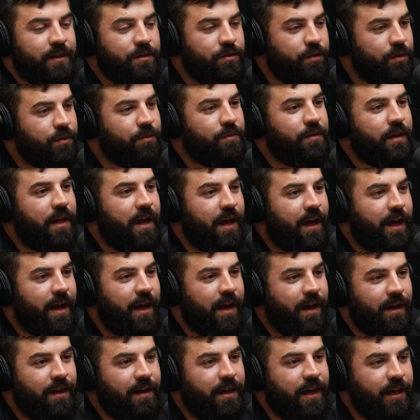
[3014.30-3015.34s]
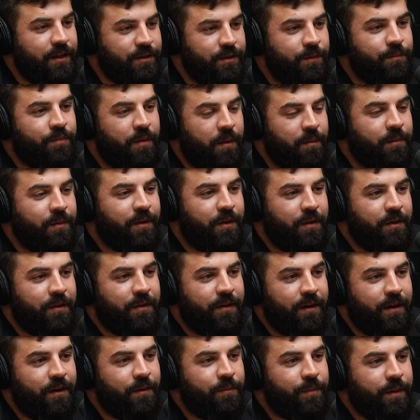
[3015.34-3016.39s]
Dude, I should probably go to
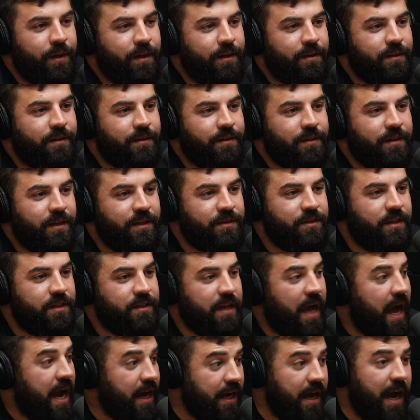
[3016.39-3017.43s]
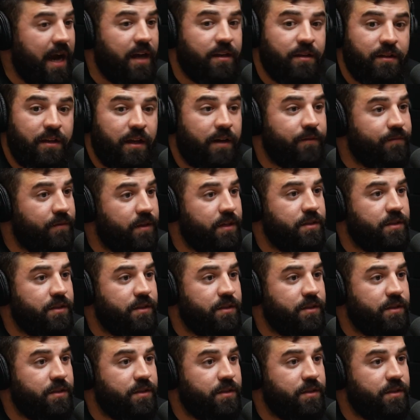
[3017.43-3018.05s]
therapy. Because I love